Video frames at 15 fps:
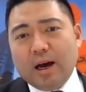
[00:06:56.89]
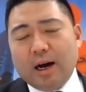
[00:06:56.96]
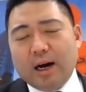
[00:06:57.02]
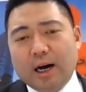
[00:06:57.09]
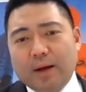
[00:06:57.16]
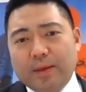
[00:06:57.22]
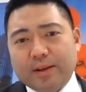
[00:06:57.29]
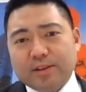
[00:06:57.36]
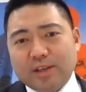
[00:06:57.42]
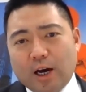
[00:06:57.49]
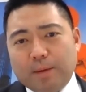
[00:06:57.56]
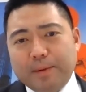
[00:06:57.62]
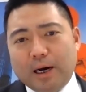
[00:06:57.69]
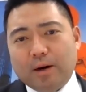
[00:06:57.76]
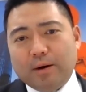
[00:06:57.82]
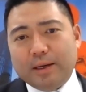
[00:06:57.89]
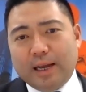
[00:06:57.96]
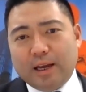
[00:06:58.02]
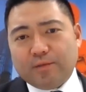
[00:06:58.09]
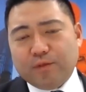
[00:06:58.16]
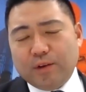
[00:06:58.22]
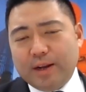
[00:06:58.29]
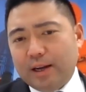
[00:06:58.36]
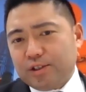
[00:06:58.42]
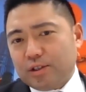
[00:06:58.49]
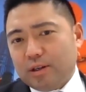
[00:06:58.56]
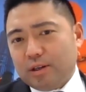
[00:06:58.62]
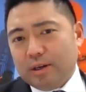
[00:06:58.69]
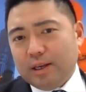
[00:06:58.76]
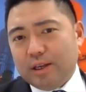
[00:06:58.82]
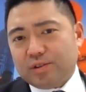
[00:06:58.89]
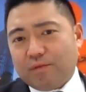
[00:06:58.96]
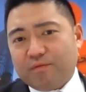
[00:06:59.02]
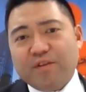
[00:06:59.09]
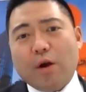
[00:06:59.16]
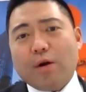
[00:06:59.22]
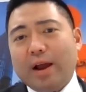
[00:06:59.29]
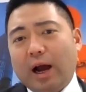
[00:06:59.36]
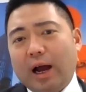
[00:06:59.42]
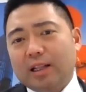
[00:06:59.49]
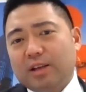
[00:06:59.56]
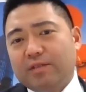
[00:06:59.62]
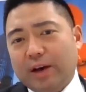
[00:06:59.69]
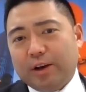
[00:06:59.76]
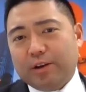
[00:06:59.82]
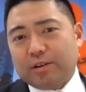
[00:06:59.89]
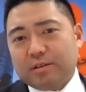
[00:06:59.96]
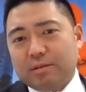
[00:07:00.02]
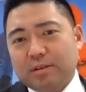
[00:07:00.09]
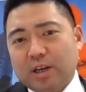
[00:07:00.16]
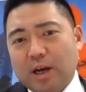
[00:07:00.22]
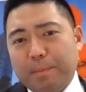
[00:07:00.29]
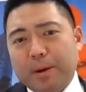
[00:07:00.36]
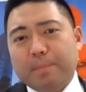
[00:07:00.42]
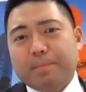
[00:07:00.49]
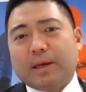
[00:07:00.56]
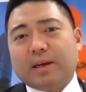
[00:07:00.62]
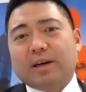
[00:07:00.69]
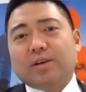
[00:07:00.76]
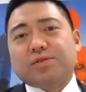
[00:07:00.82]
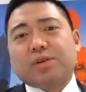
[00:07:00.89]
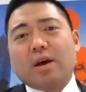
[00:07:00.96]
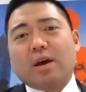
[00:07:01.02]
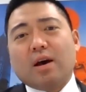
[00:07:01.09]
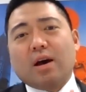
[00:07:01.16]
and Taobao and Ant Financial is a very highly valued company because